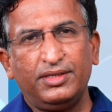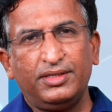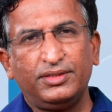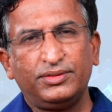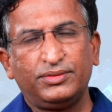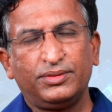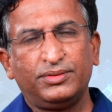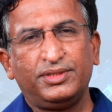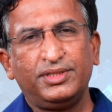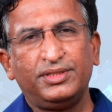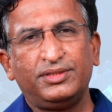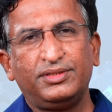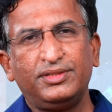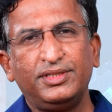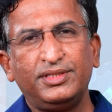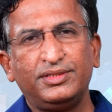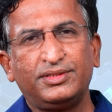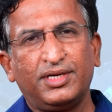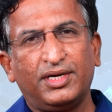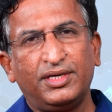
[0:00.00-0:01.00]
So this,
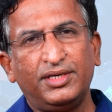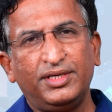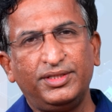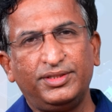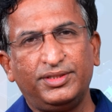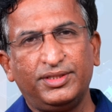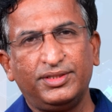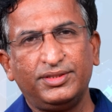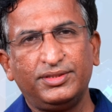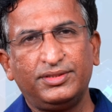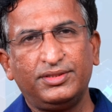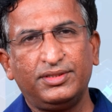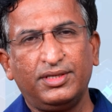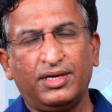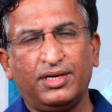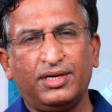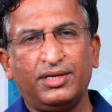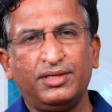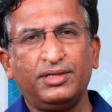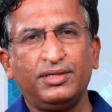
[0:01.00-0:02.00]
these conditions
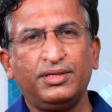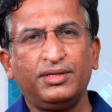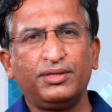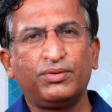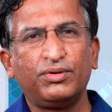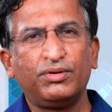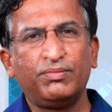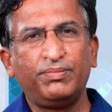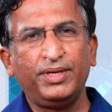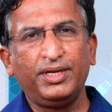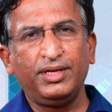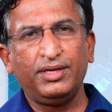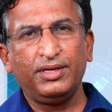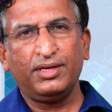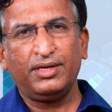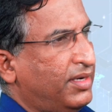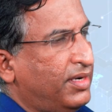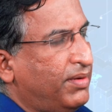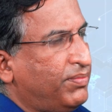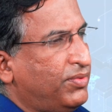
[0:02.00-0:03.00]
are, could be
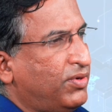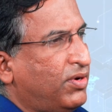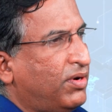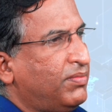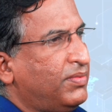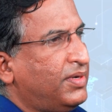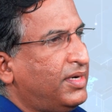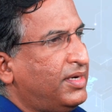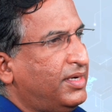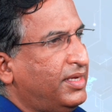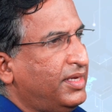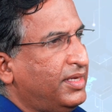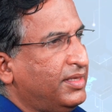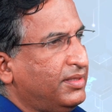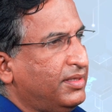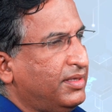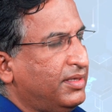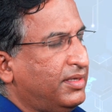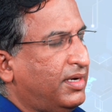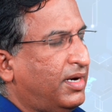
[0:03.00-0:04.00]
an abnormality in
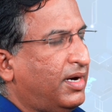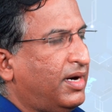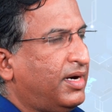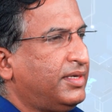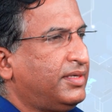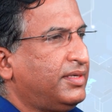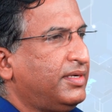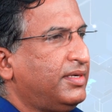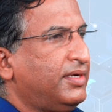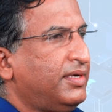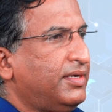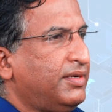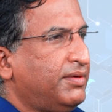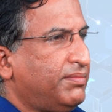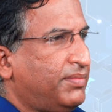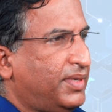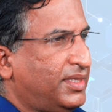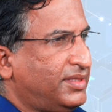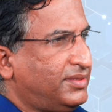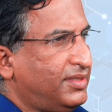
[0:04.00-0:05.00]
the heart
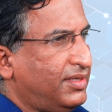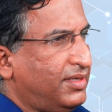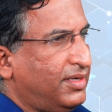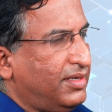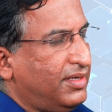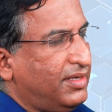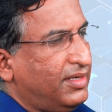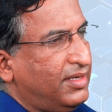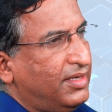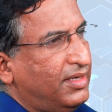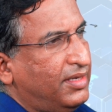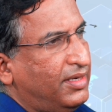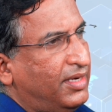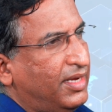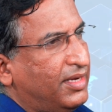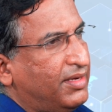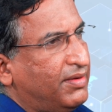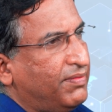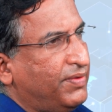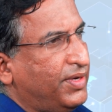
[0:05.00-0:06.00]
muscle,
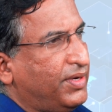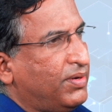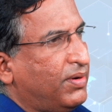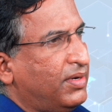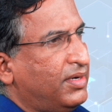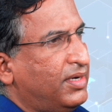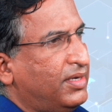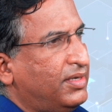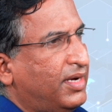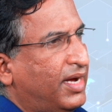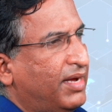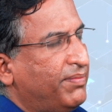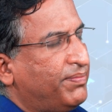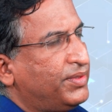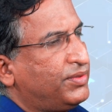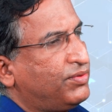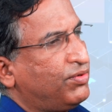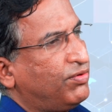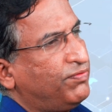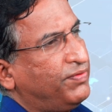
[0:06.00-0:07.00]
like we call it
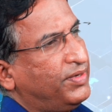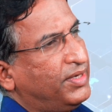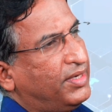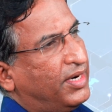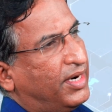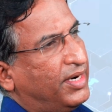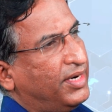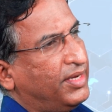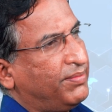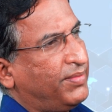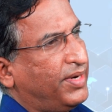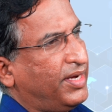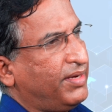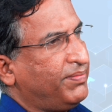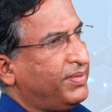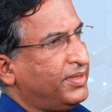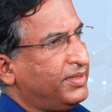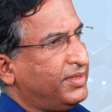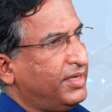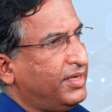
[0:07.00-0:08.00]
hypertrophic
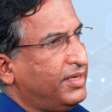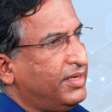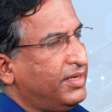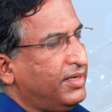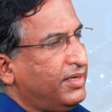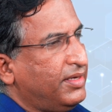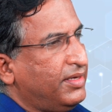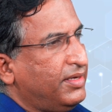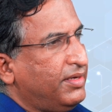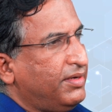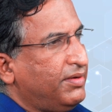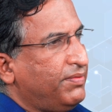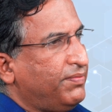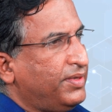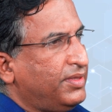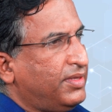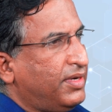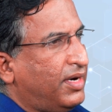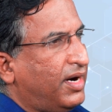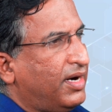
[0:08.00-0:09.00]
cardiomyopathy,
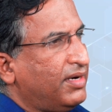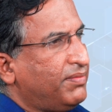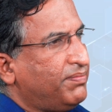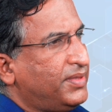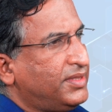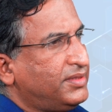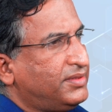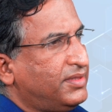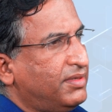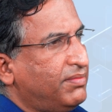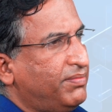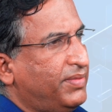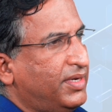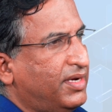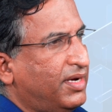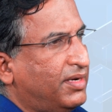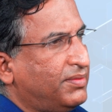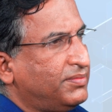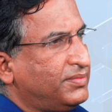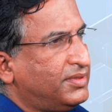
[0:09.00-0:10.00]
where the heart muscle
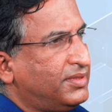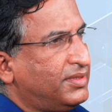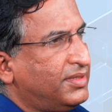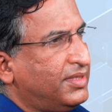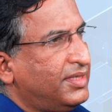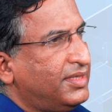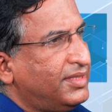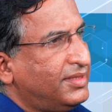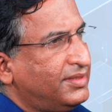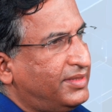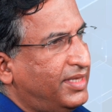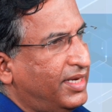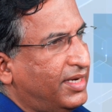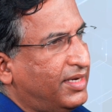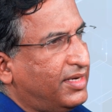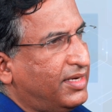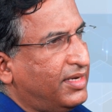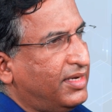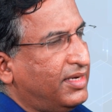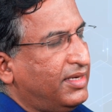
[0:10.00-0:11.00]
becomes
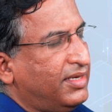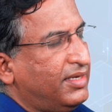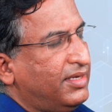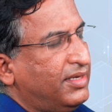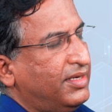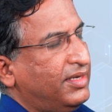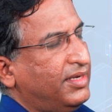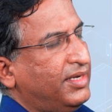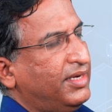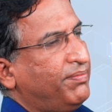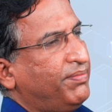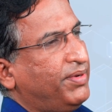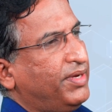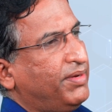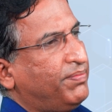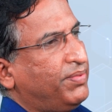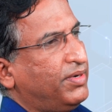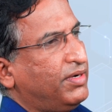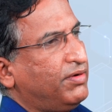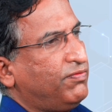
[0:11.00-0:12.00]
thick in
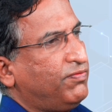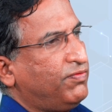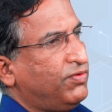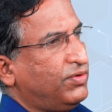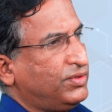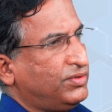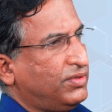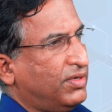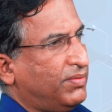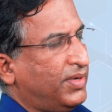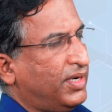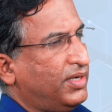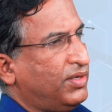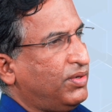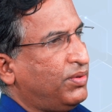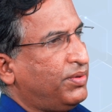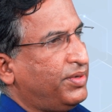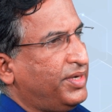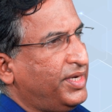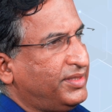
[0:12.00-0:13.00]
people for some
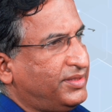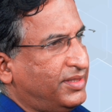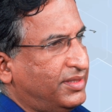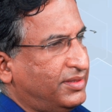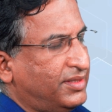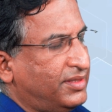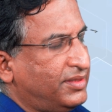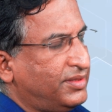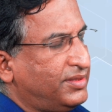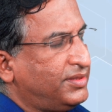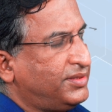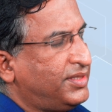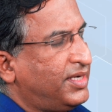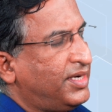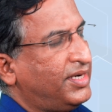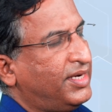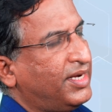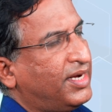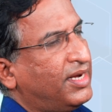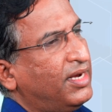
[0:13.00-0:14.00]
unknown reasons. This is a
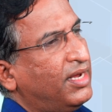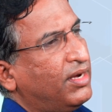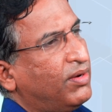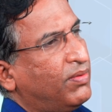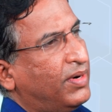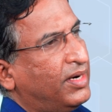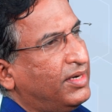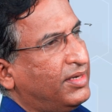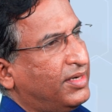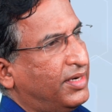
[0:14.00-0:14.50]
genetically acquired